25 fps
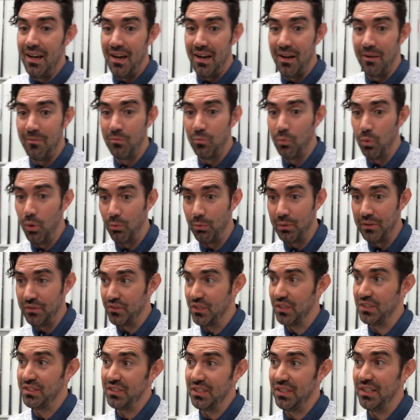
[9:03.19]
Um, what
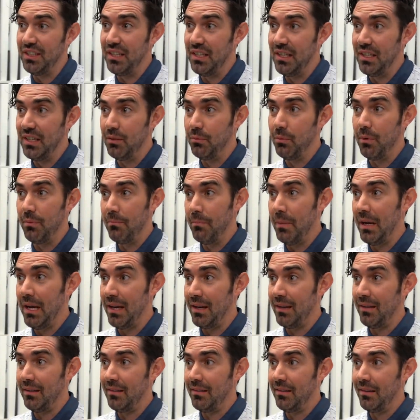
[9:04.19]
we've just seen here with
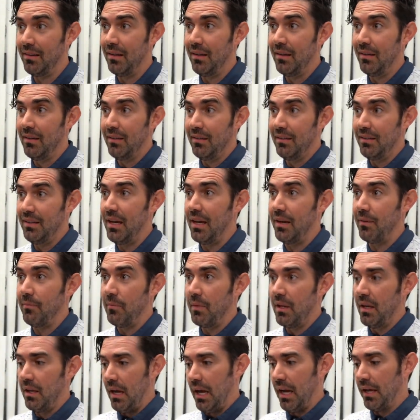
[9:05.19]
Matt.
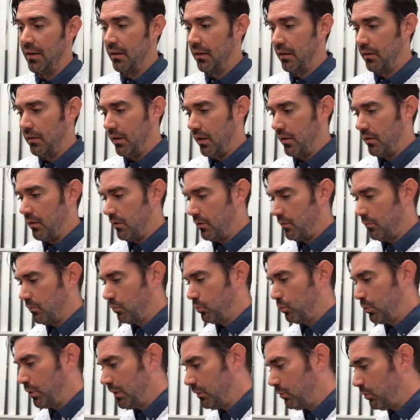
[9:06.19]
Yeah, and like
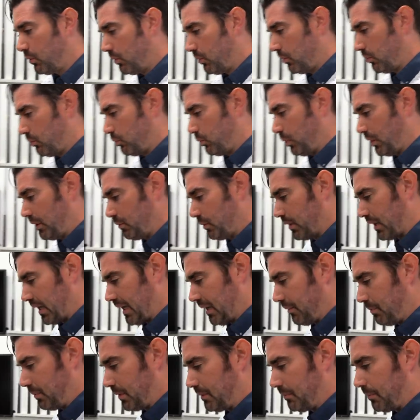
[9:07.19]
we we would
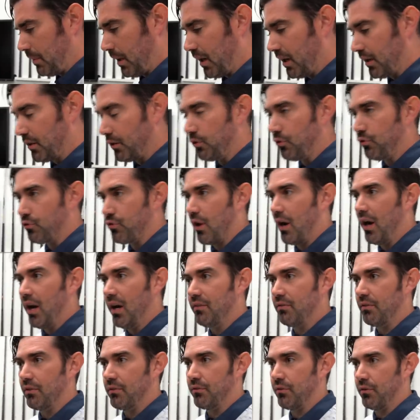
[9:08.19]
happily buy a new
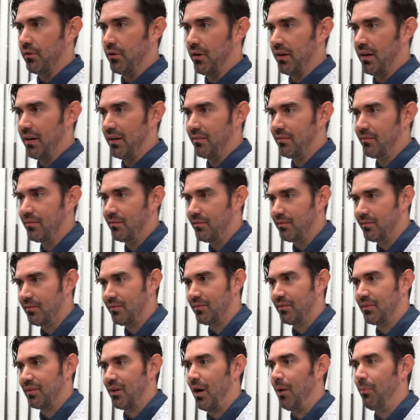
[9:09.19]
driver for a
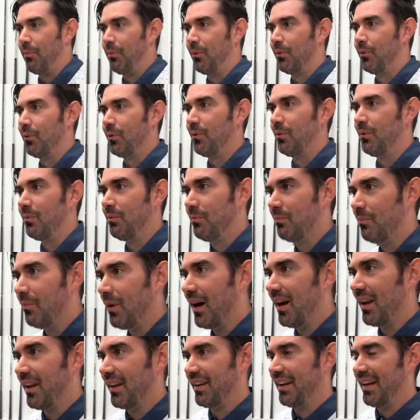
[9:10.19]
couple
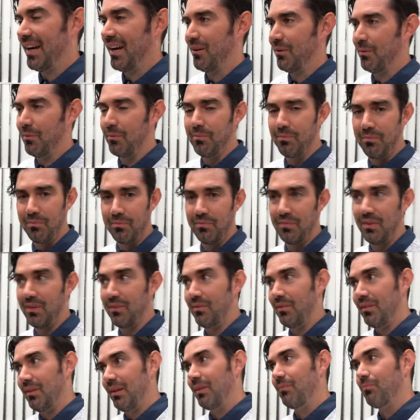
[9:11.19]
mile an hour
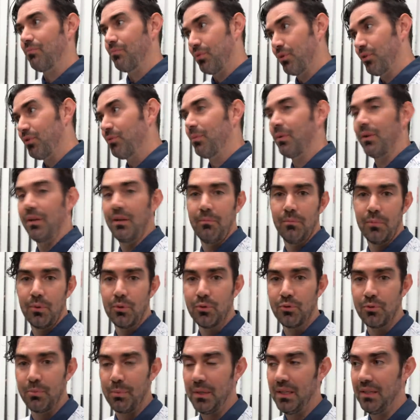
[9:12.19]
improvement in
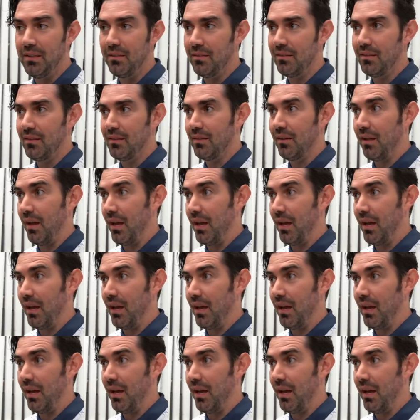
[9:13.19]
ball speed.